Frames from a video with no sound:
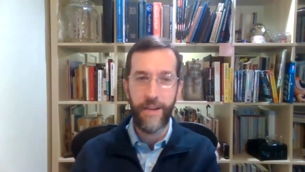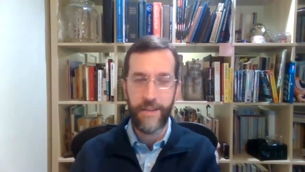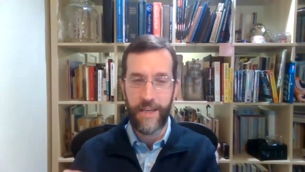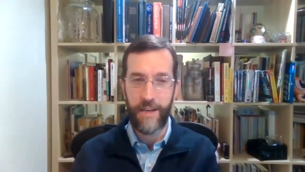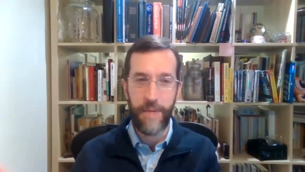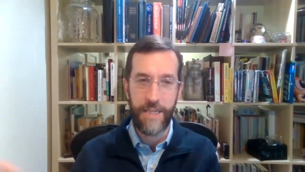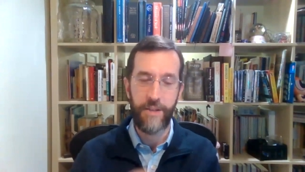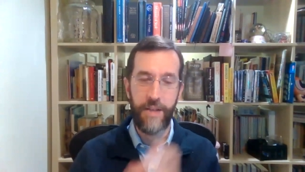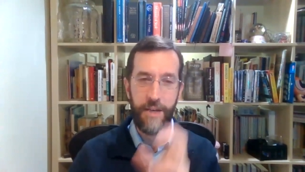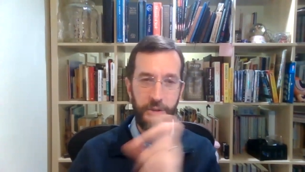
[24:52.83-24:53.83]
a database
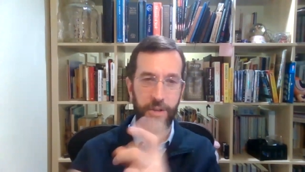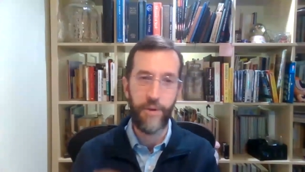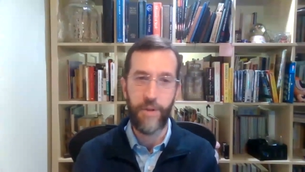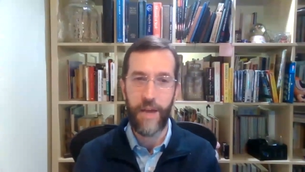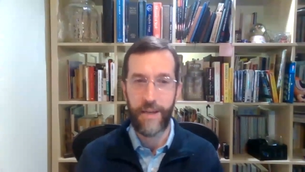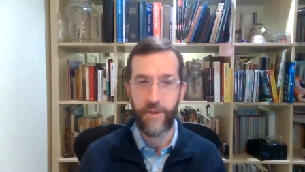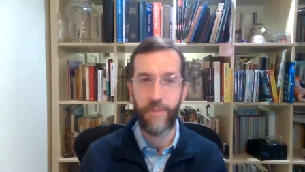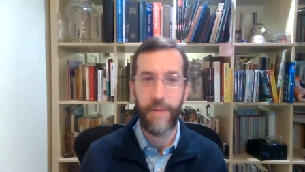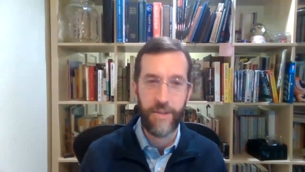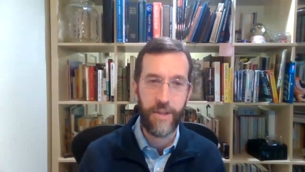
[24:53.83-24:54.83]
allows you to do that
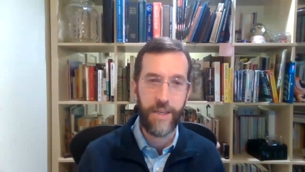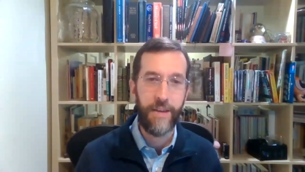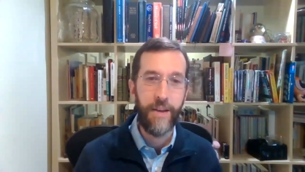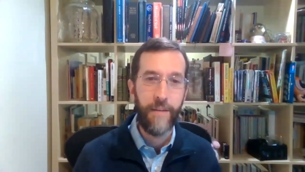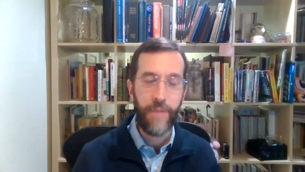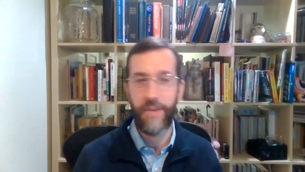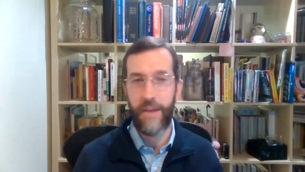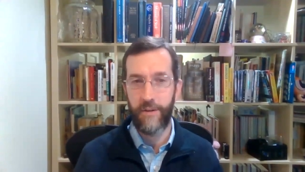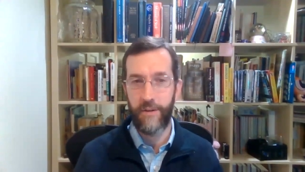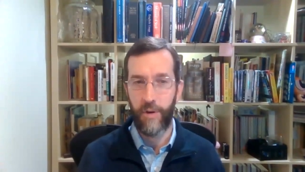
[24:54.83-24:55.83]
incrementally, and
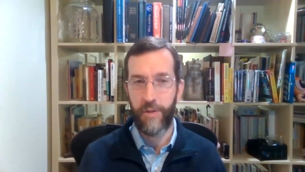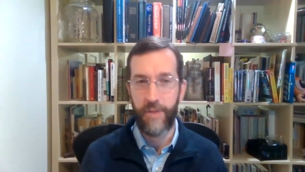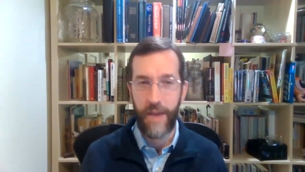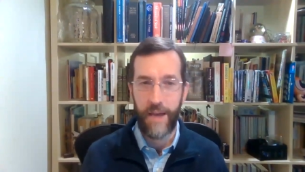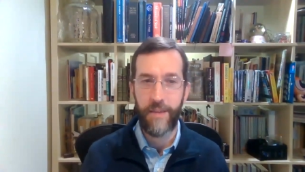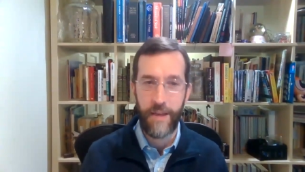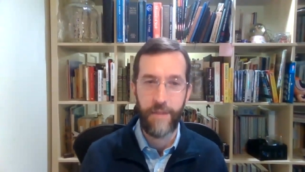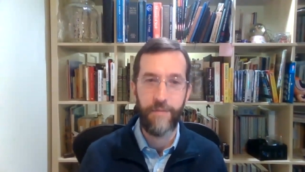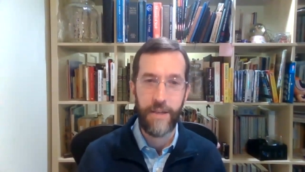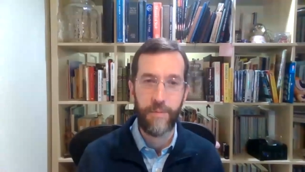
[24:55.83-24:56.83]
that it's worth that
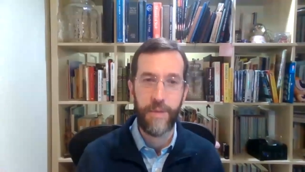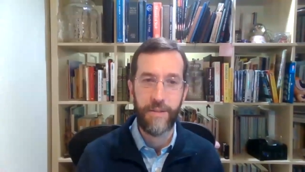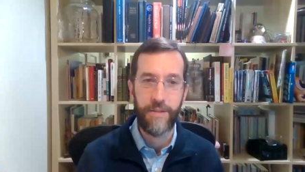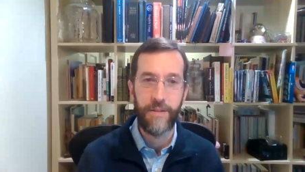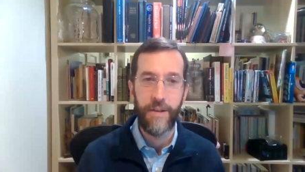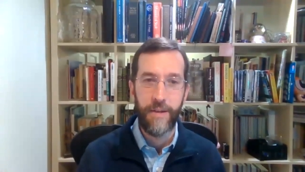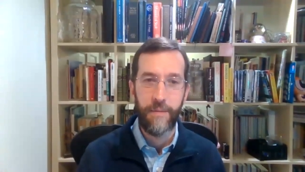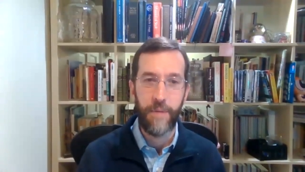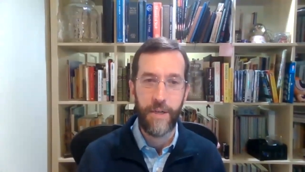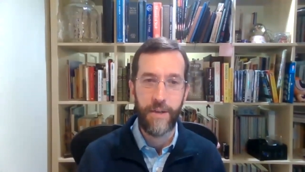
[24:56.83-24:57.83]
investment.
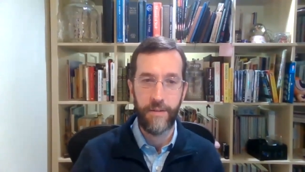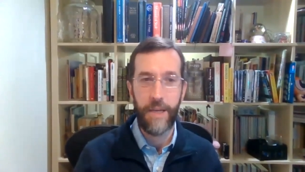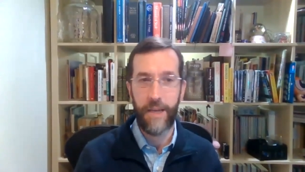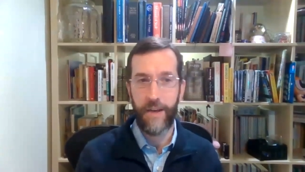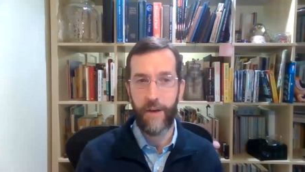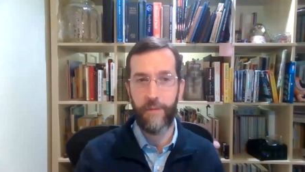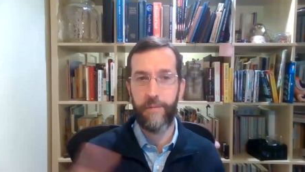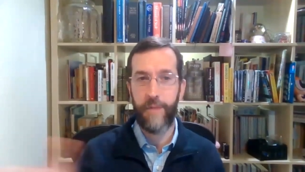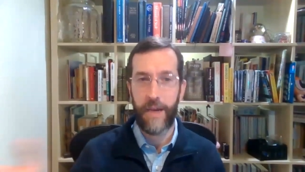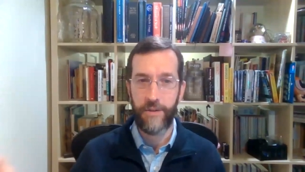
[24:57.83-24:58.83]
But depending on how
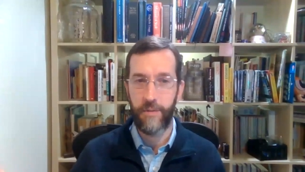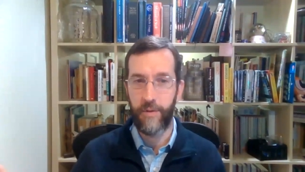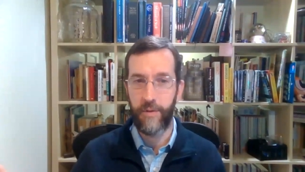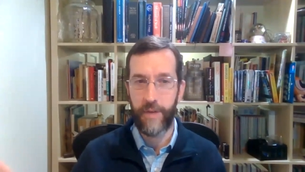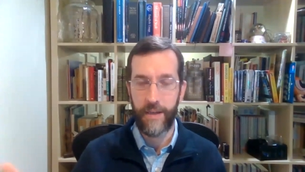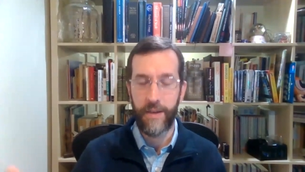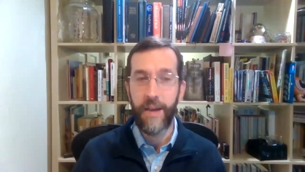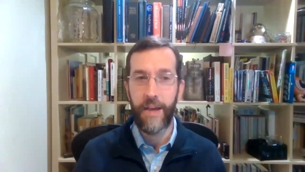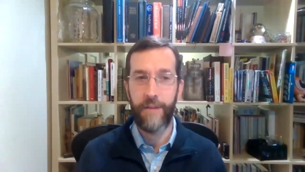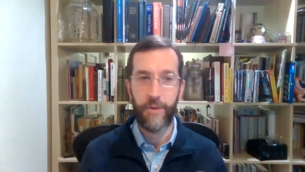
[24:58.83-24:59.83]
fast you're moving.
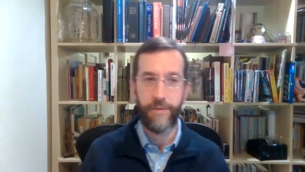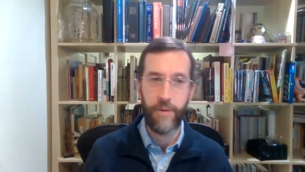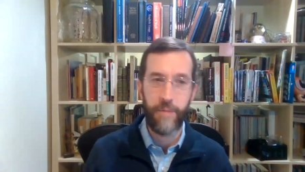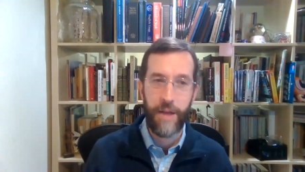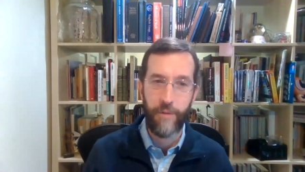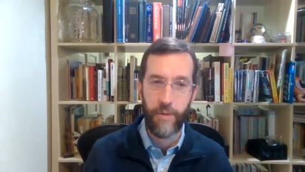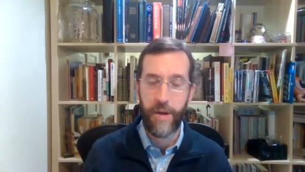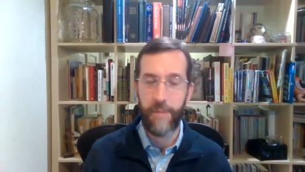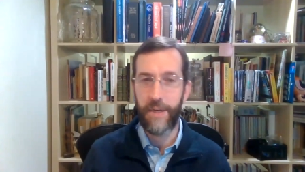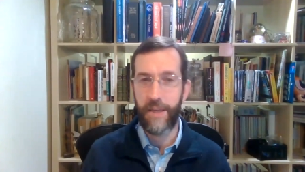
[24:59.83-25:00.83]
And of course, if you're a platform
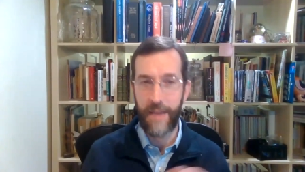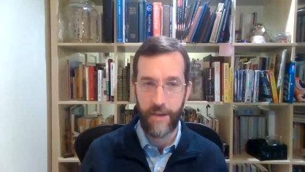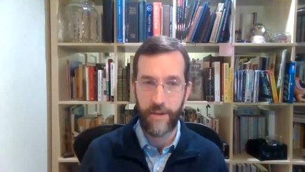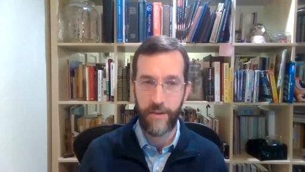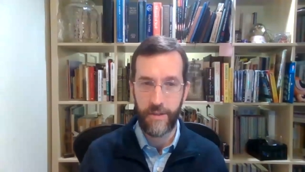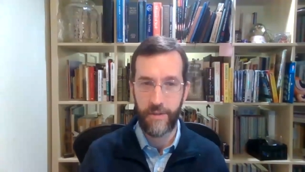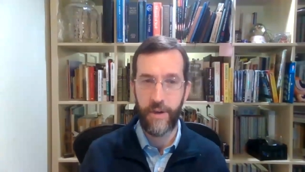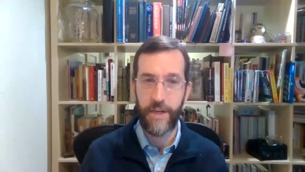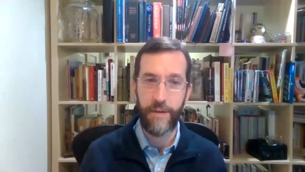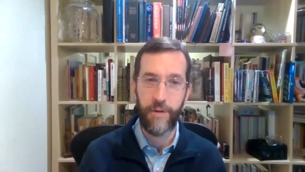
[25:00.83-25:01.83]
company, the calculus is
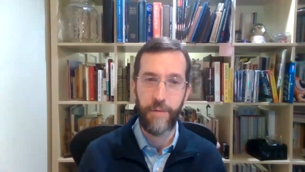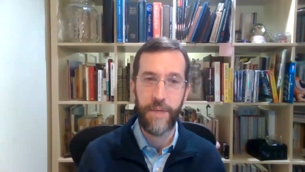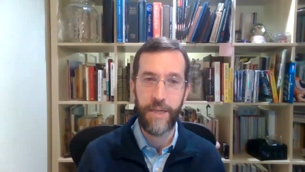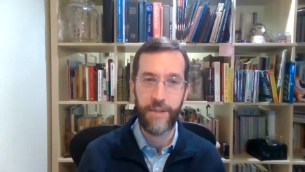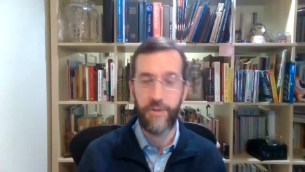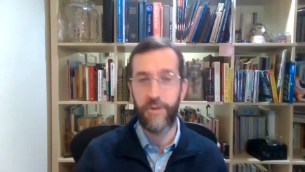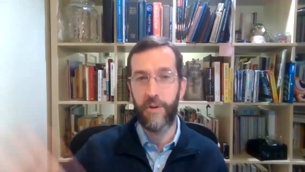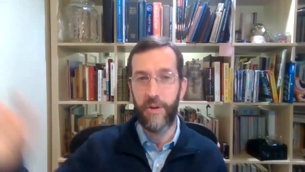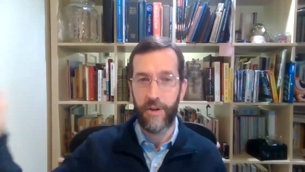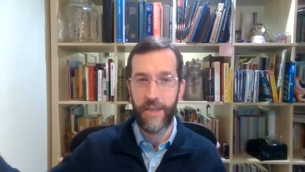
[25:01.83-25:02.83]
very different because you know
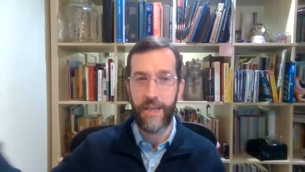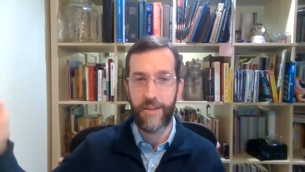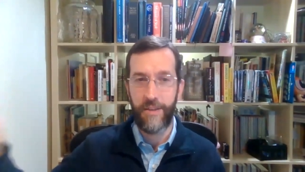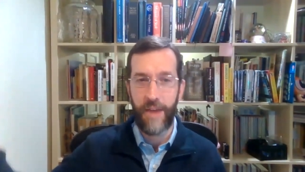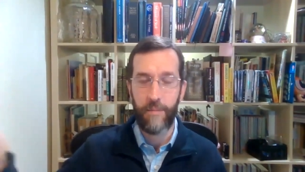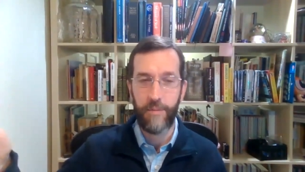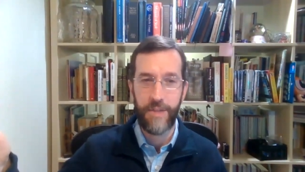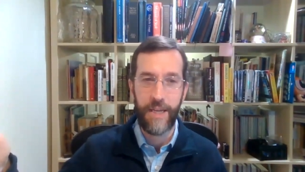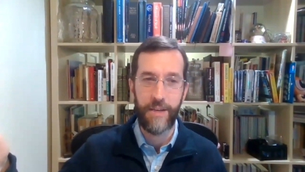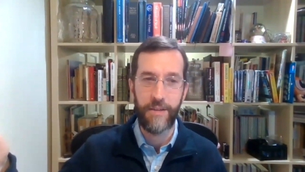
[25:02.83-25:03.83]
you're going to get to that
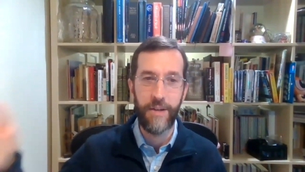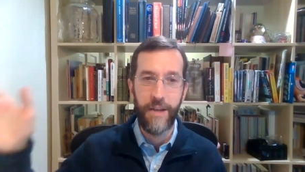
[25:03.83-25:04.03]
stage.